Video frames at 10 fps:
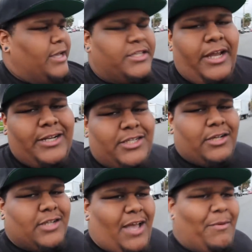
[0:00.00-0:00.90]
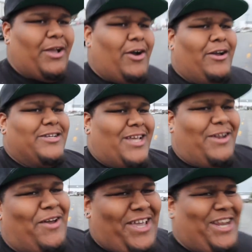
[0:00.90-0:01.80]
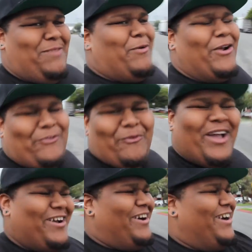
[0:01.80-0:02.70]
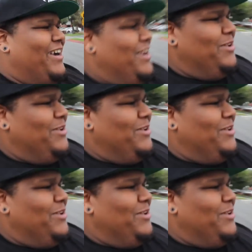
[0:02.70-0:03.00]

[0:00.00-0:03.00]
It kind of sucks not having my car because I'm not getting any parts for my car.